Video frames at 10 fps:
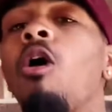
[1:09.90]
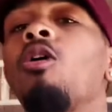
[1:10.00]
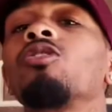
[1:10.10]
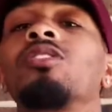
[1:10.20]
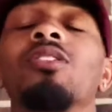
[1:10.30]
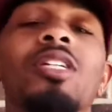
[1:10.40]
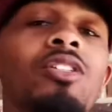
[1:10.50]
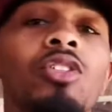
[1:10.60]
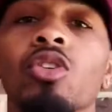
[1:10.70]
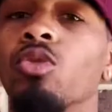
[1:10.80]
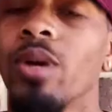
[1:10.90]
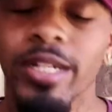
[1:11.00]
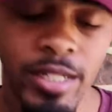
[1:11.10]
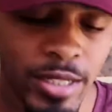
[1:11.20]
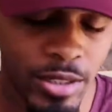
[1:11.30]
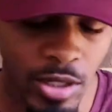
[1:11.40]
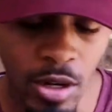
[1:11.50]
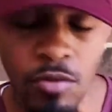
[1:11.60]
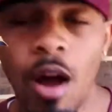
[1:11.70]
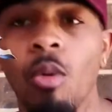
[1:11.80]
statistical rankings
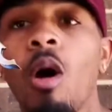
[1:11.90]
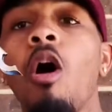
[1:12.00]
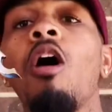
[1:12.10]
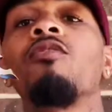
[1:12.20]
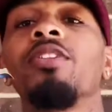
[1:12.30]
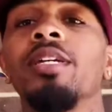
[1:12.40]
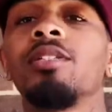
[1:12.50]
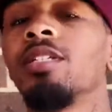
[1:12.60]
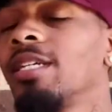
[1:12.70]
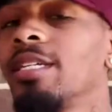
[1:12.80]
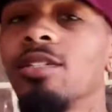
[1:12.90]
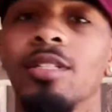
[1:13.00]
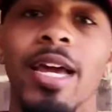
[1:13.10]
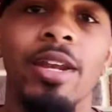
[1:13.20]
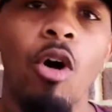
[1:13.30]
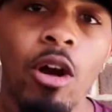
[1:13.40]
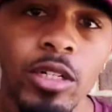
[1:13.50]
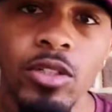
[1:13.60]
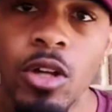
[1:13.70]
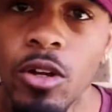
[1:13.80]
of our offense against that
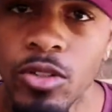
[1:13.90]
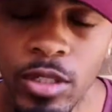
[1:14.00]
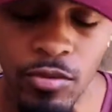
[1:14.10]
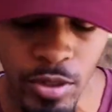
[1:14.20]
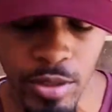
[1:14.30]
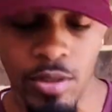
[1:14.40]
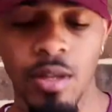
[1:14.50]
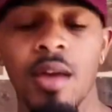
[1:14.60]
Arkansas's defense.